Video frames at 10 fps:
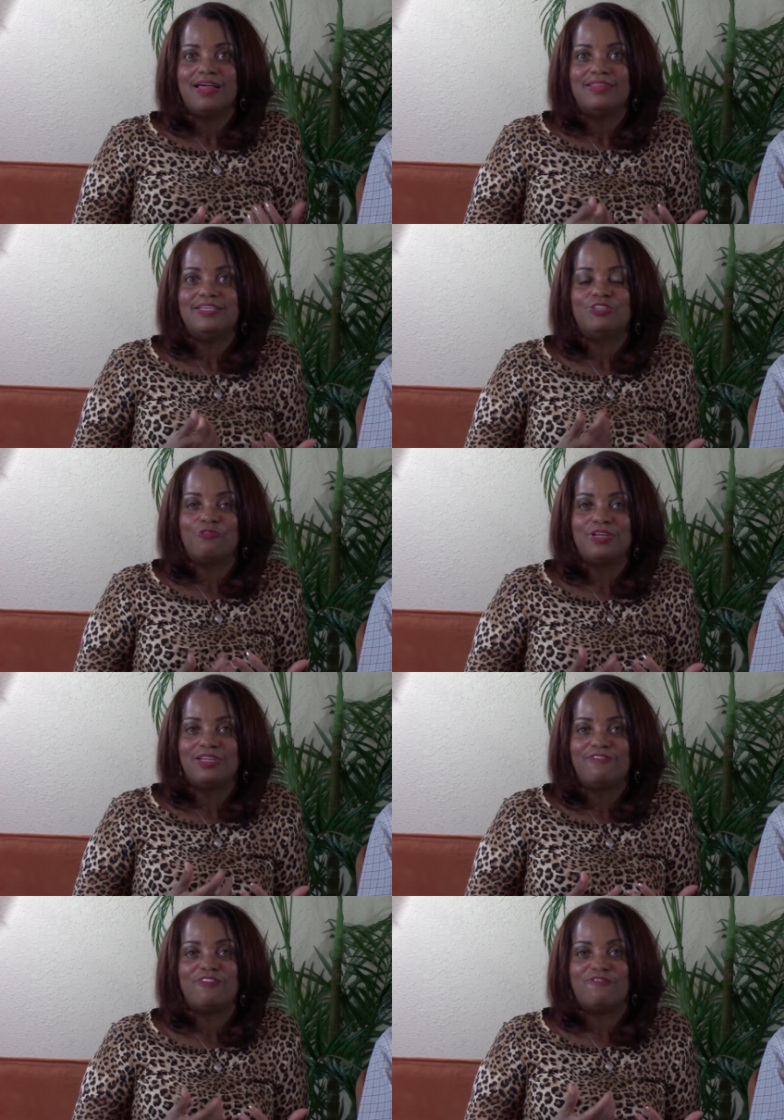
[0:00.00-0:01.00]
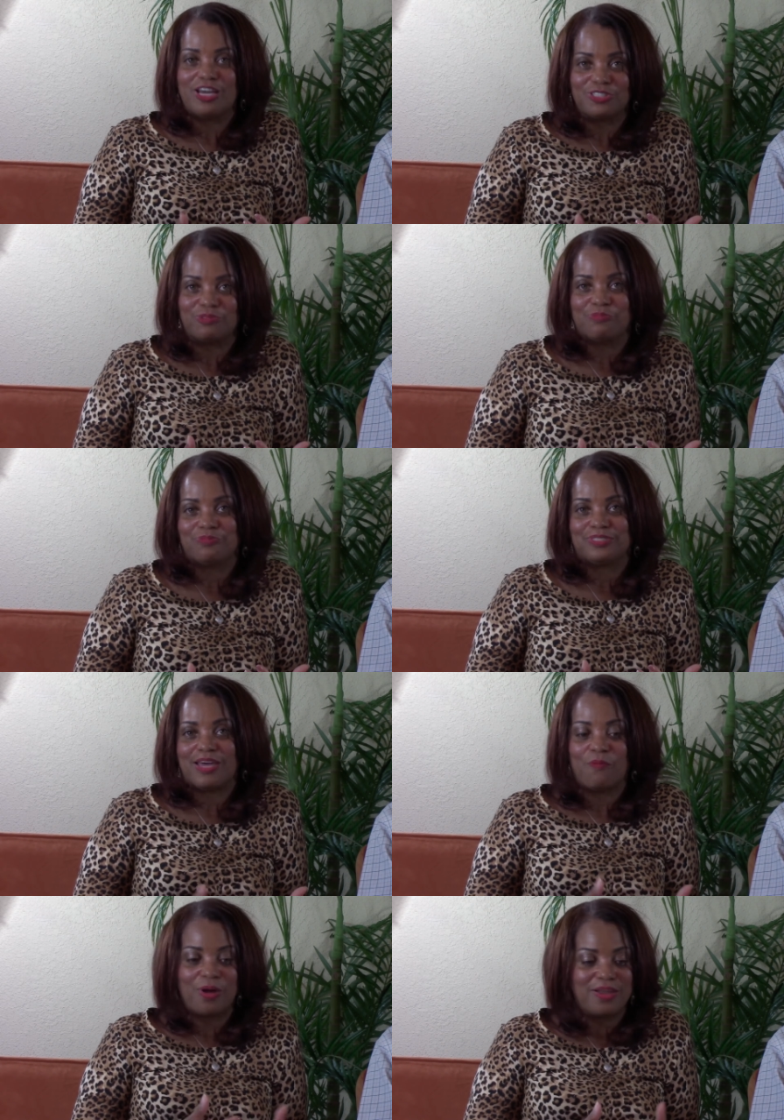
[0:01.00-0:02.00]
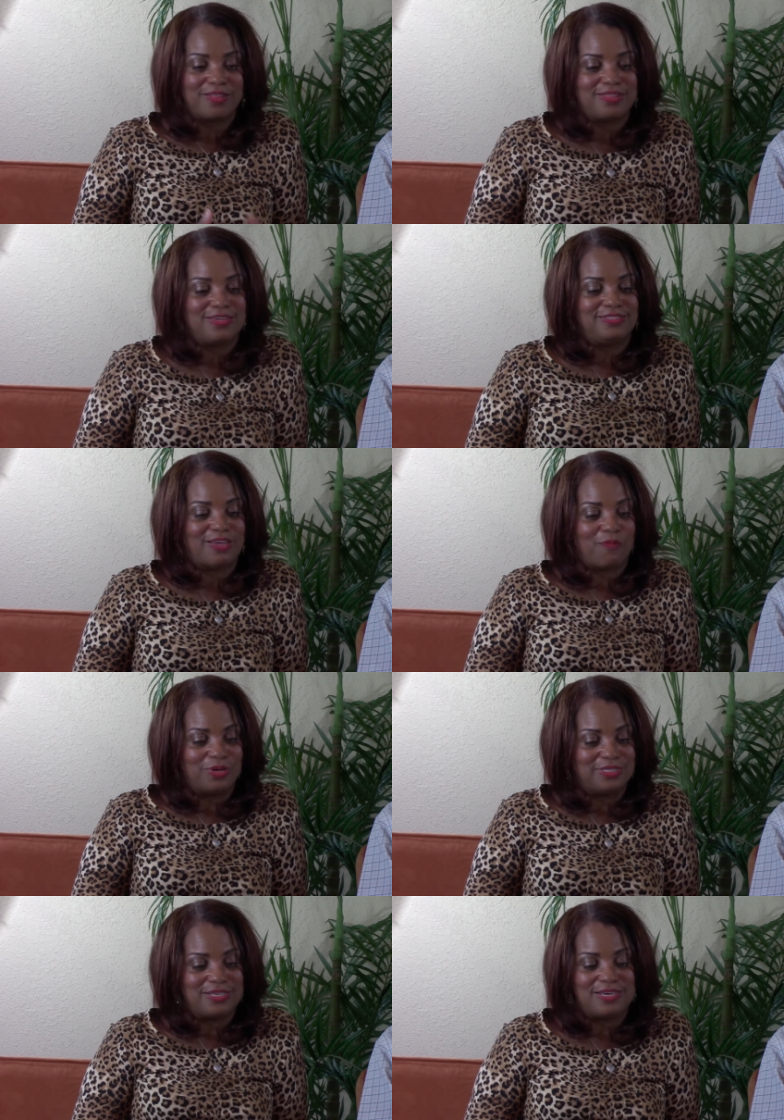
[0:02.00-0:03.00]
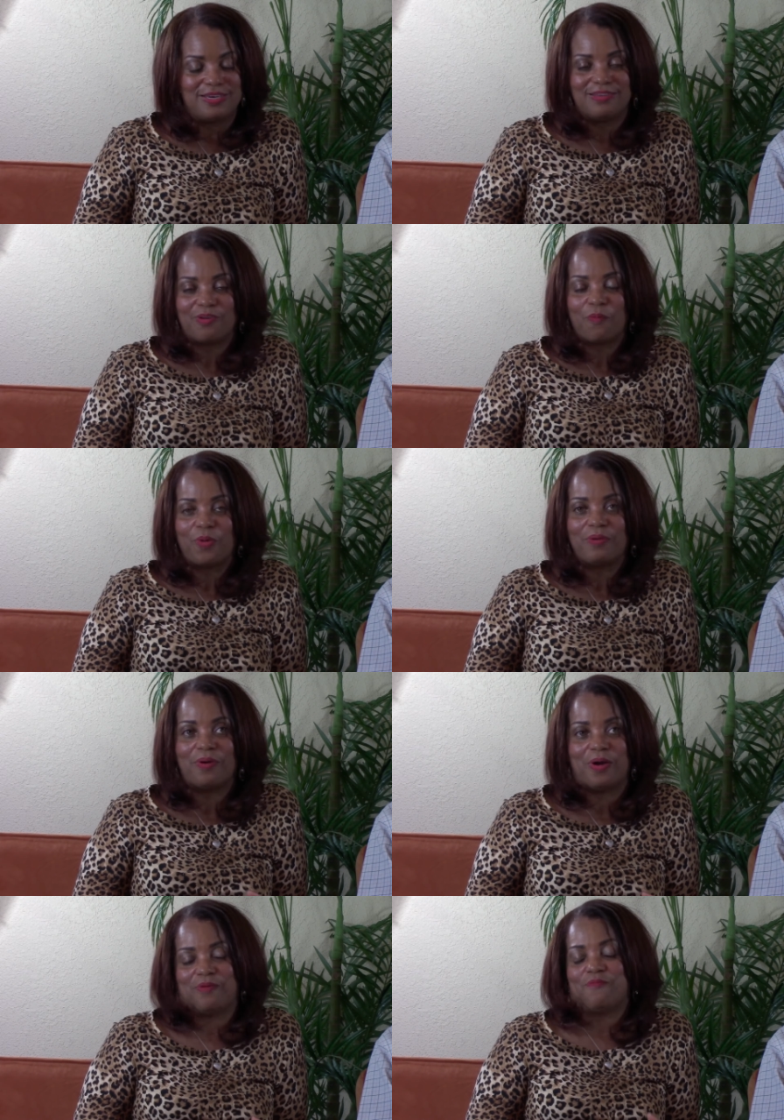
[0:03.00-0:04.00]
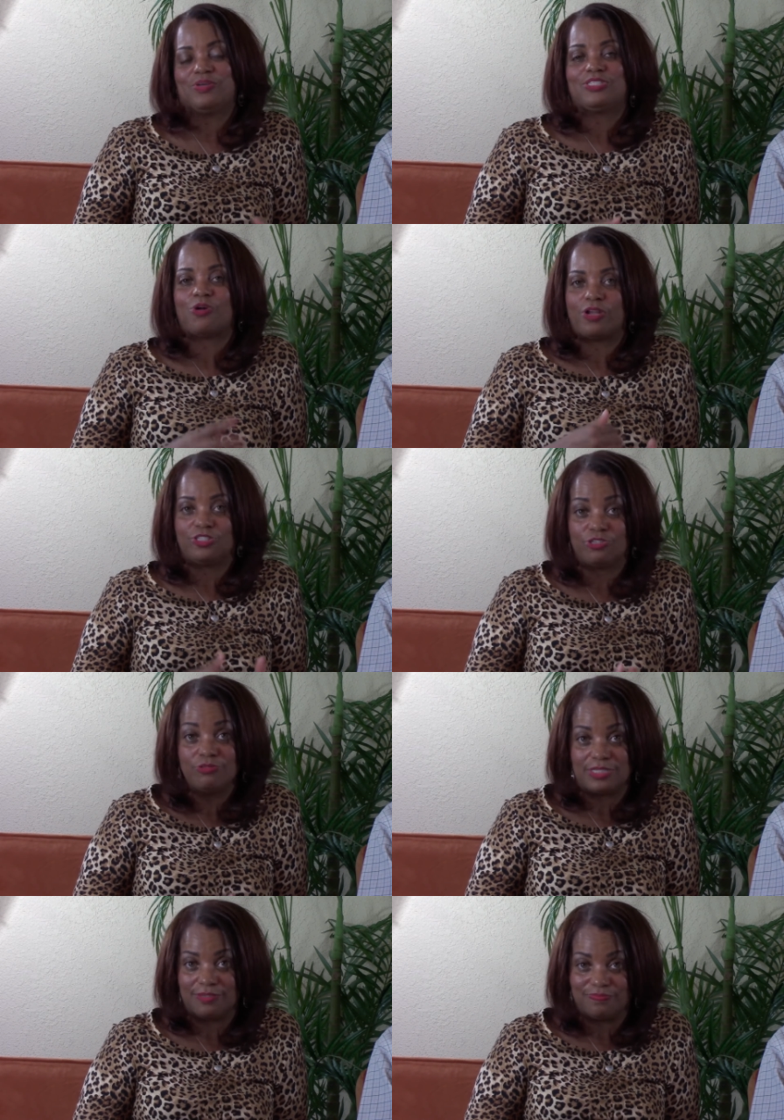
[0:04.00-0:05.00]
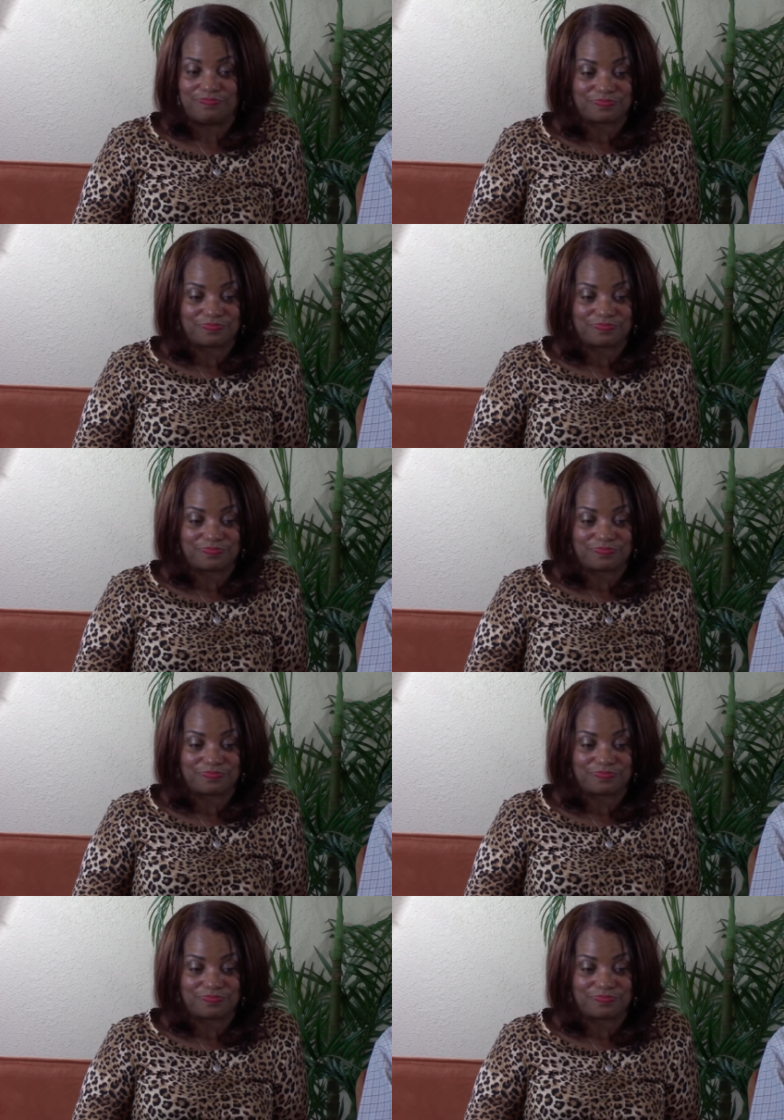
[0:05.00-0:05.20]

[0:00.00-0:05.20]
these green leafy vegetables. And one of the things that we did, we, we started juicing.